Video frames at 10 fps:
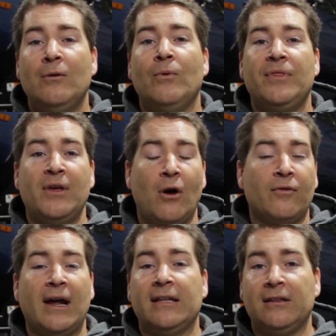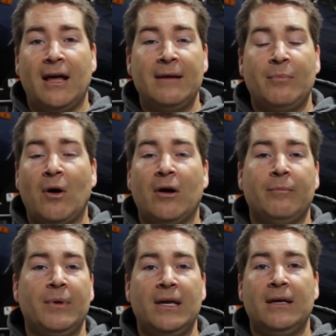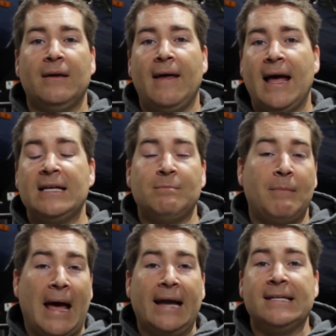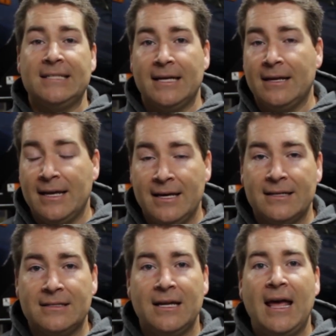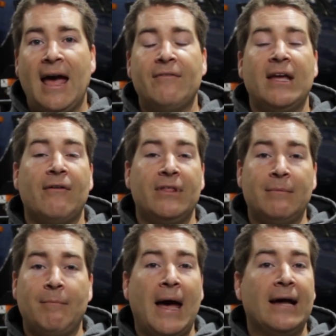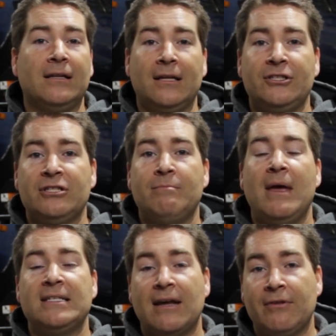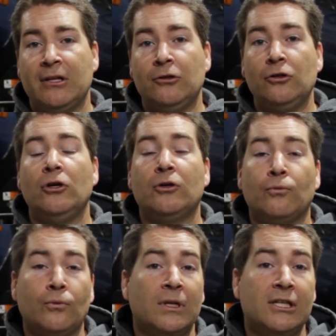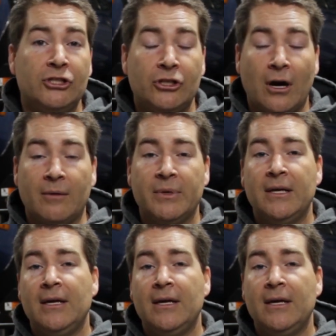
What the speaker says: with the overhead light bar being as bad as it is. Having everything backlit just makes everything look really sharp.